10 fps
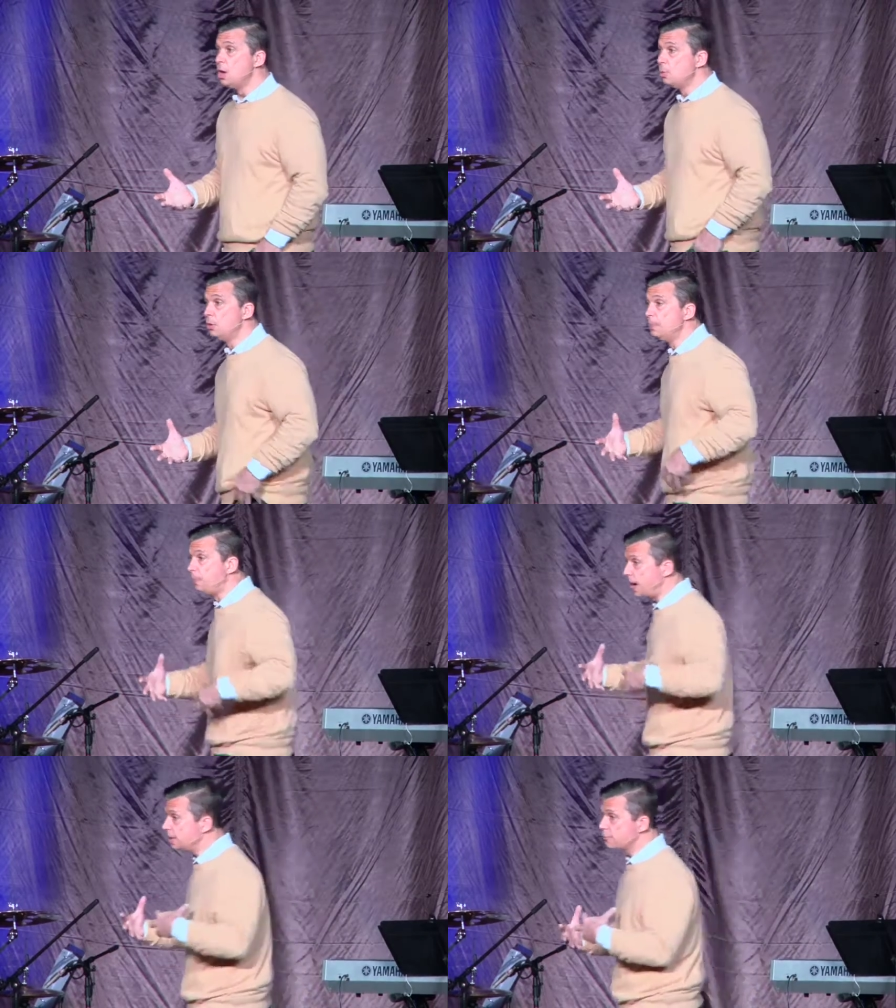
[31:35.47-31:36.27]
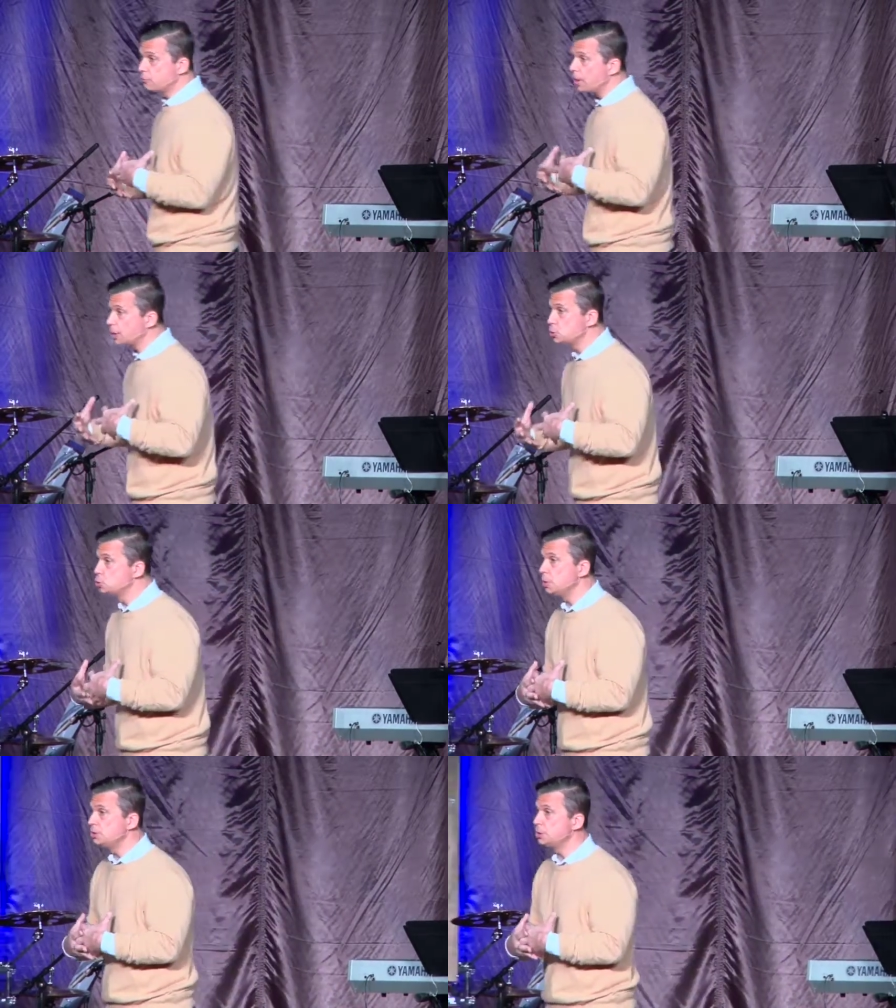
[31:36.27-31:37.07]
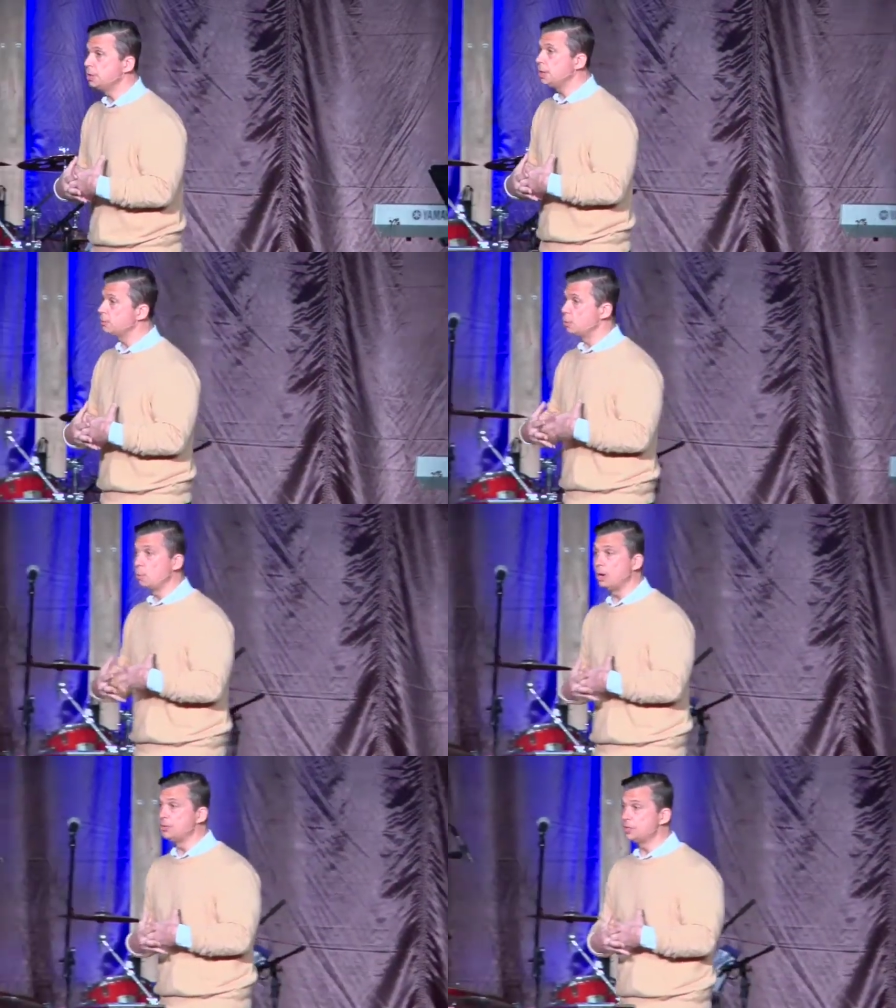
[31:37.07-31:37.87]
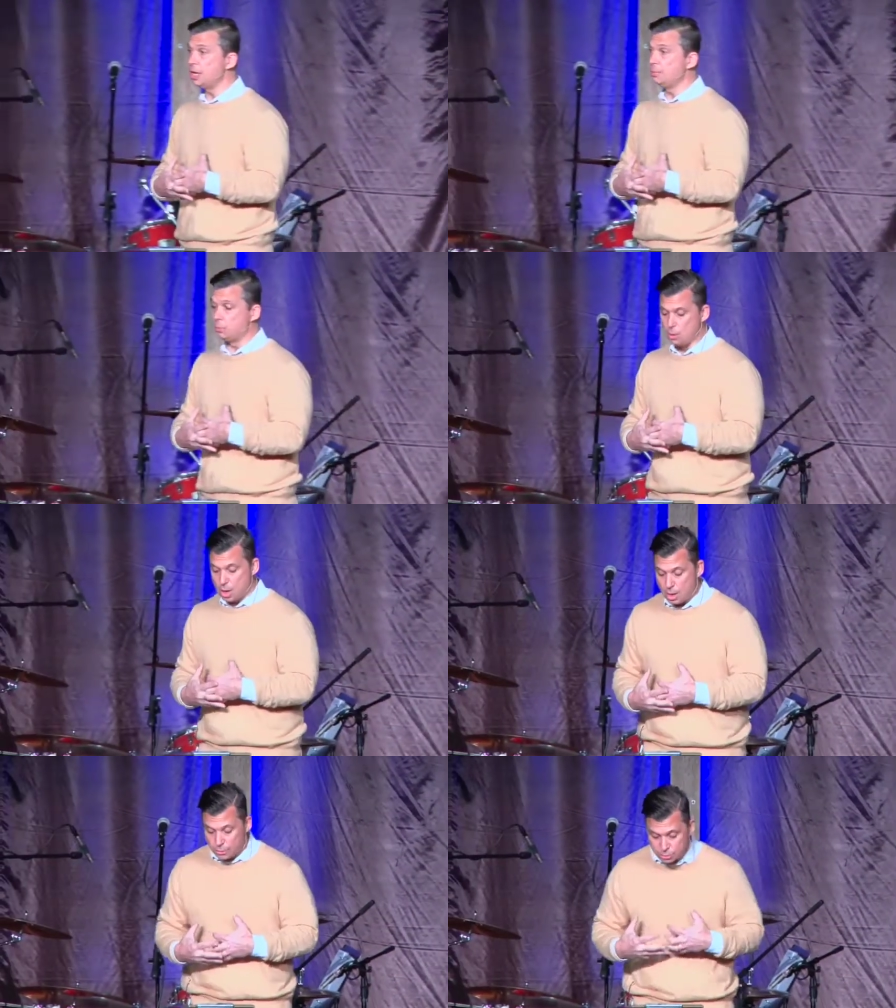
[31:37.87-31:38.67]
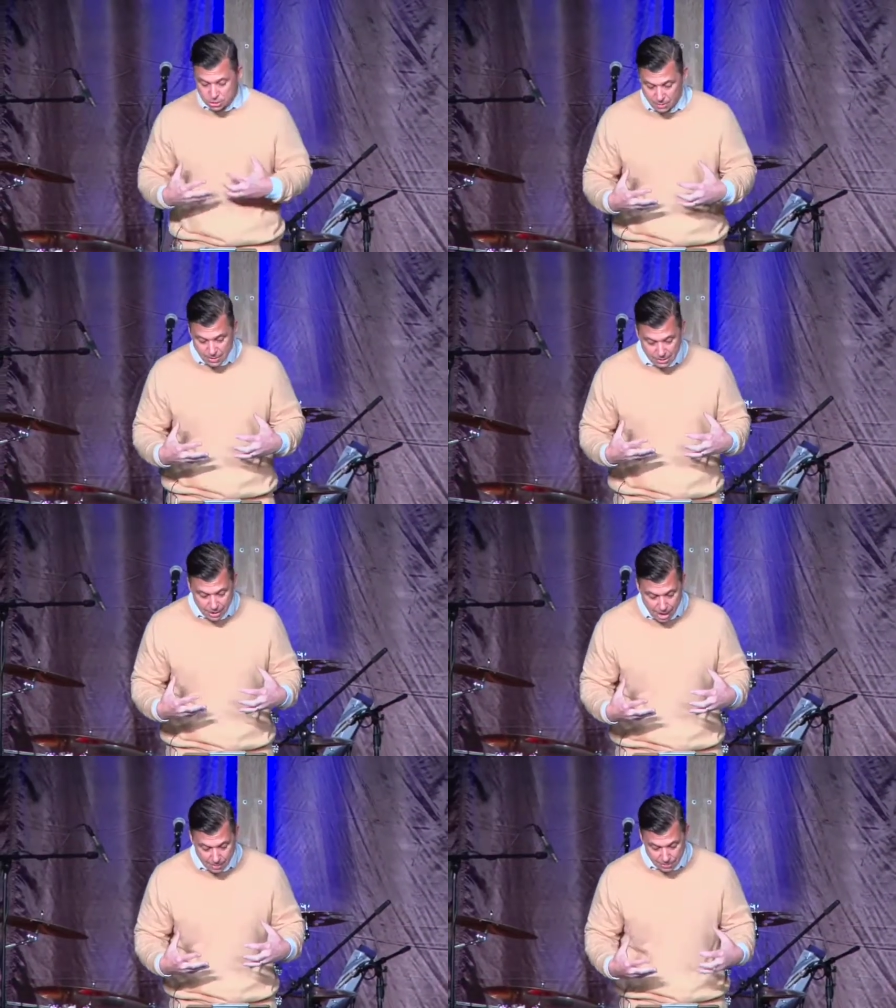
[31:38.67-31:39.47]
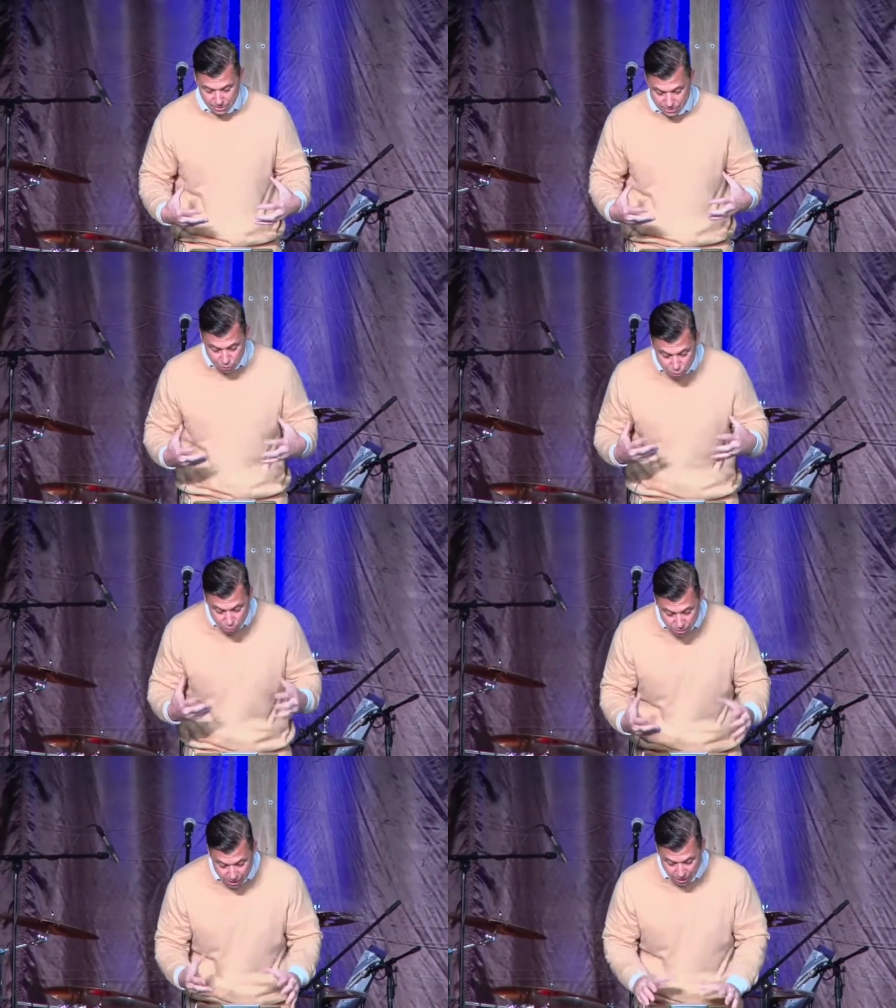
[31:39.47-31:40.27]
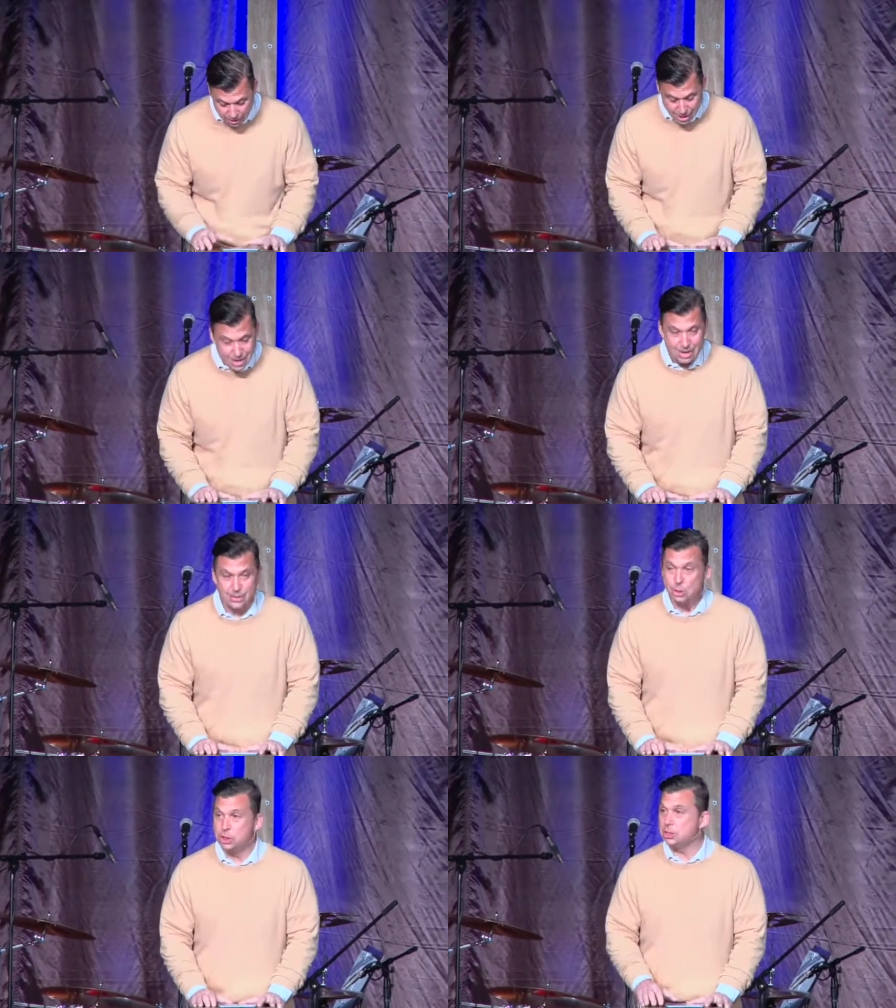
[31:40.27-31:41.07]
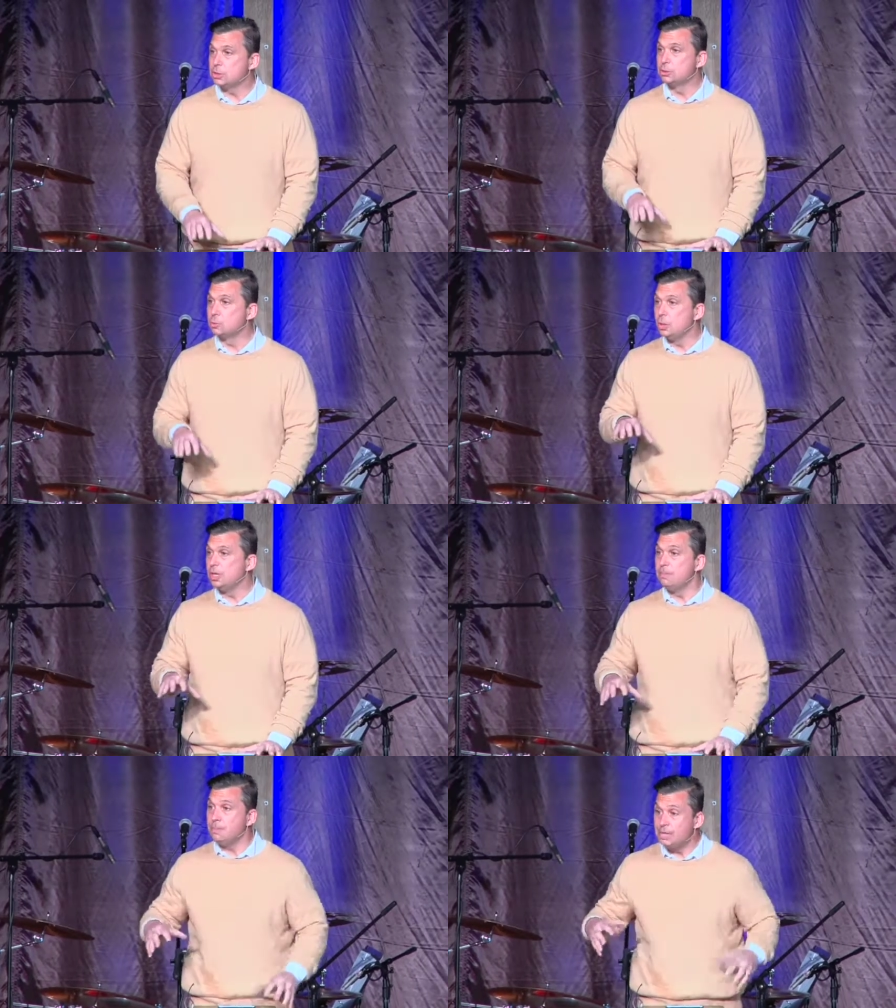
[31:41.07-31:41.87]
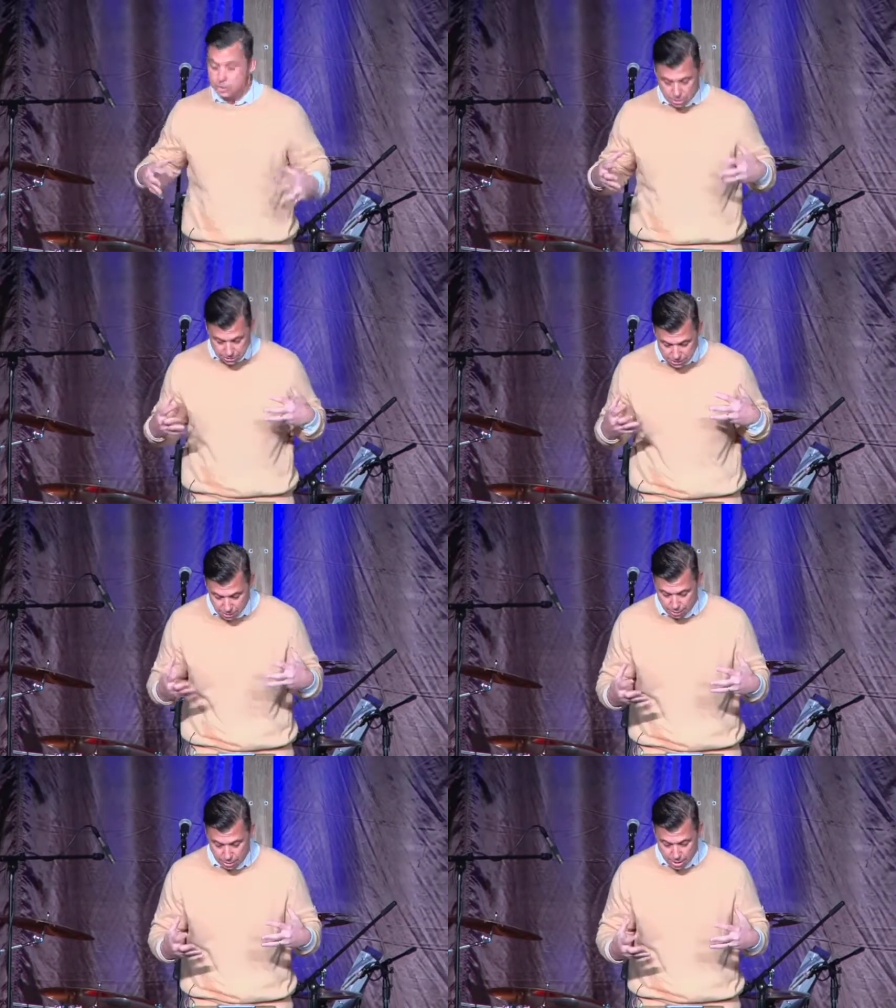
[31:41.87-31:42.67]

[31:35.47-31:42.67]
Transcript: When the body of Christ joins together around the table, there's something that happens that's unique and that Jesus really meets us here